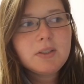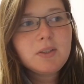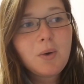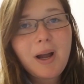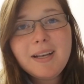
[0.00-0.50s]

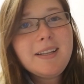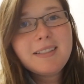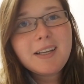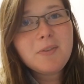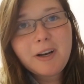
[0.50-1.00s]
So I
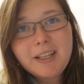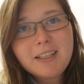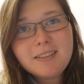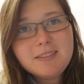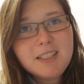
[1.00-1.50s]
need to get
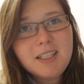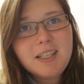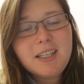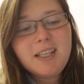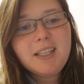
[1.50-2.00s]
ready
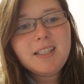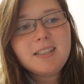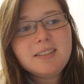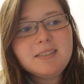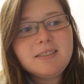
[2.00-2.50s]

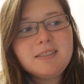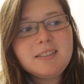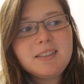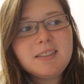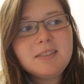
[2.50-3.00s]

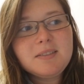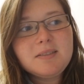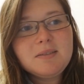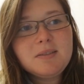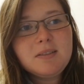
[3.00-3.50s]
and
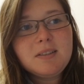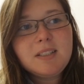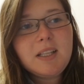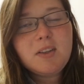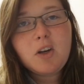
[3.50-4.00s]

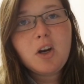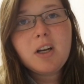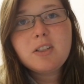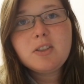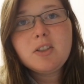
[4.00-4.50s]
get the
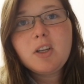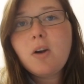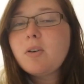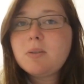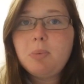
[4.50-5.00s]
courage to
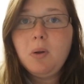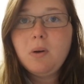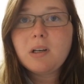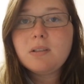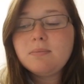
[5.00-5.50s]
go
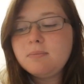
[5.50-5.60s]
explore.